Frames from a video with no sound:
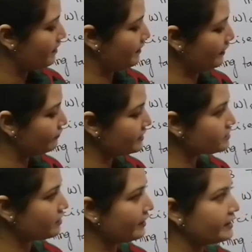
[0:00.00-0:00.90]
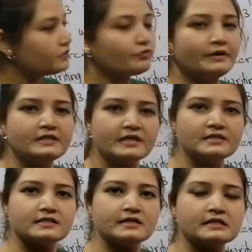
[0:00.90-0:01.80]
Then we studied 3
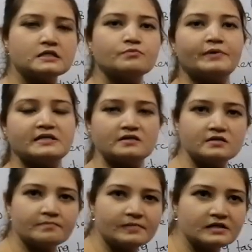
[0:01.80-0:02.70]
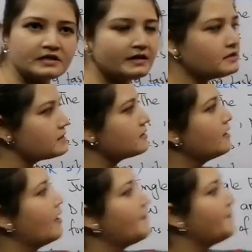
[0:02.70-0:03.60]
tenses, present simple tense,
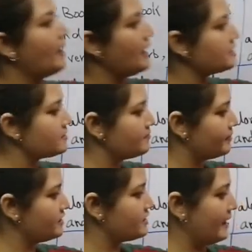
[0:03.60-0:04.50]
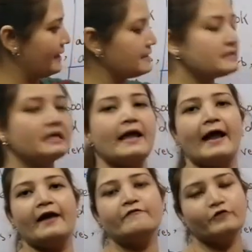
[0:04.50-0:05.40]
past simple tense
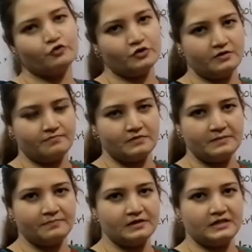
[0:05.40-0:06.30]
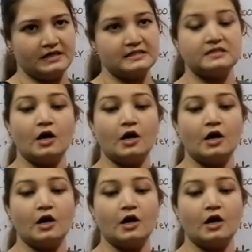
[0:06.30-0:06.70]
and future simple tense.